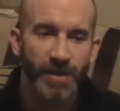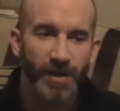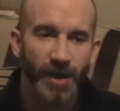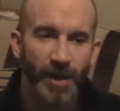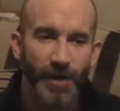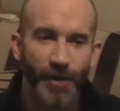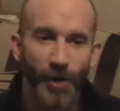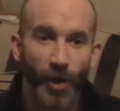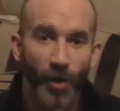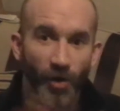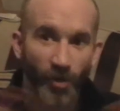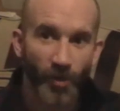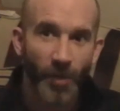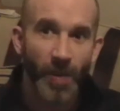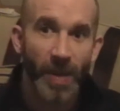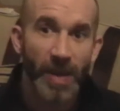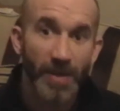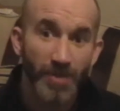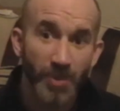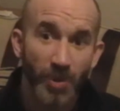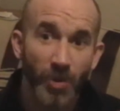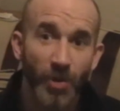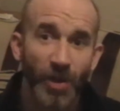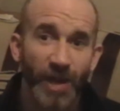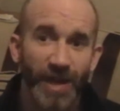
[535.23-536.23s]
and all the
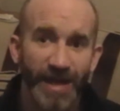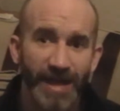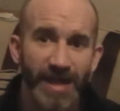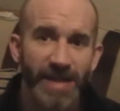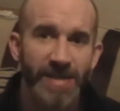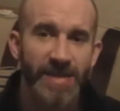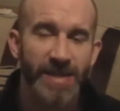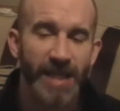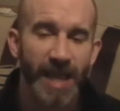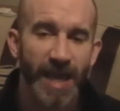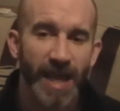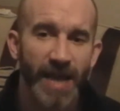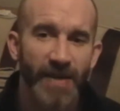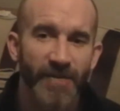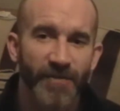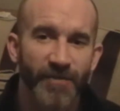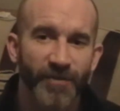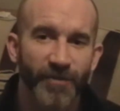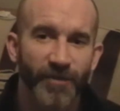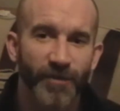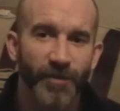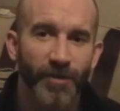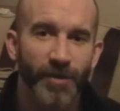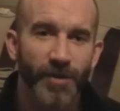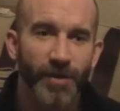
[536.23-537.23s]
people in his
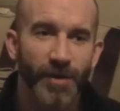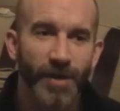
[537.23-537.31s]
life